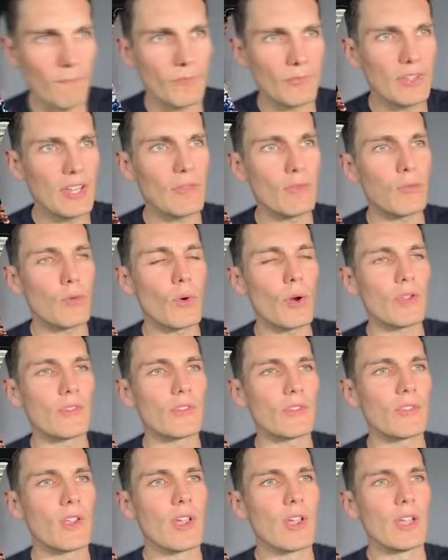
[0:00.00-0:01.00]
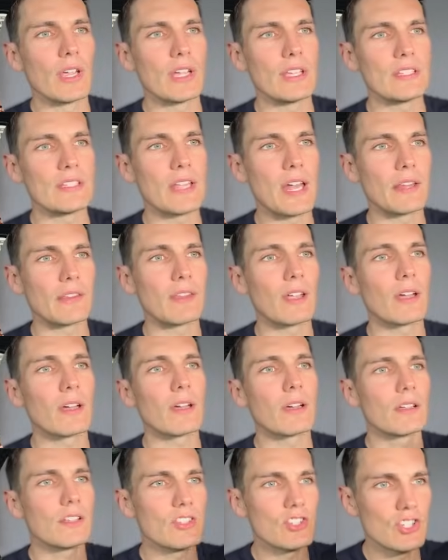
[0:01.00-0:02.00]
difference is
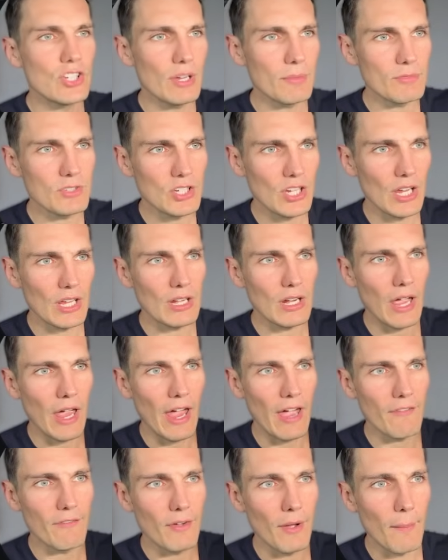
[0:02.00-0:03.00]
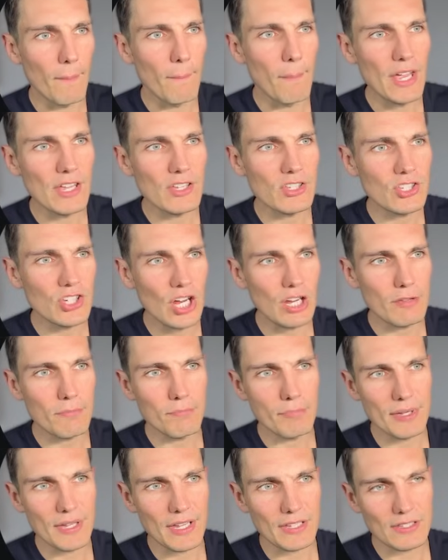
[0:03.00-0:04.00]
that GMGN have a base chain,
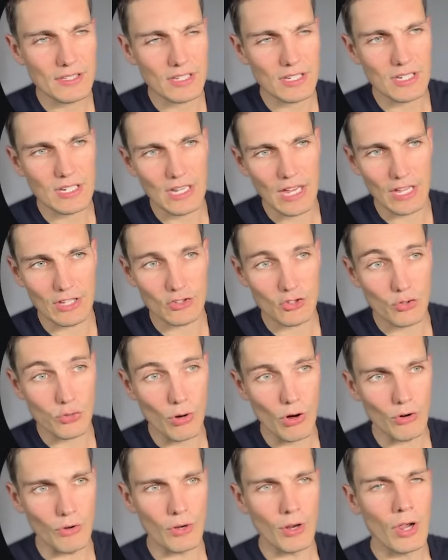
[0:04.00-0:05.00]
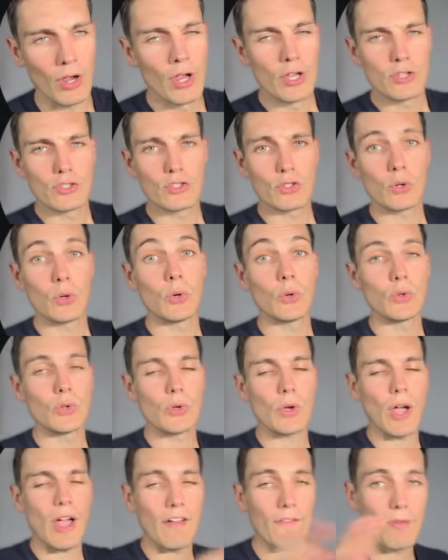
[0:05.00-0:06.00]
BSC, and Tron. So
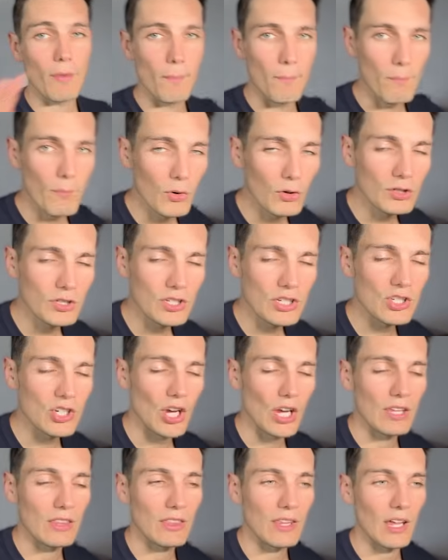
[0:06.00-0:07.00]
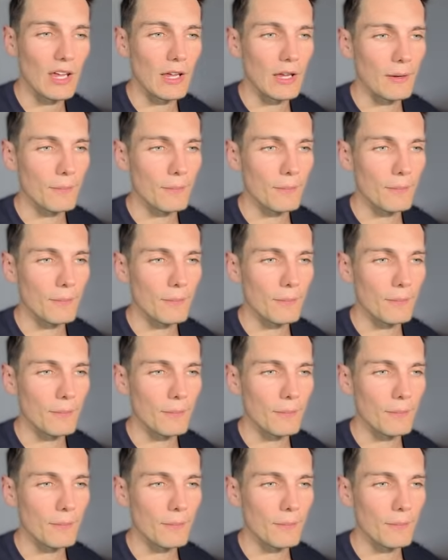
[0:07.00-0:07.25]
you have a multi-chain thing.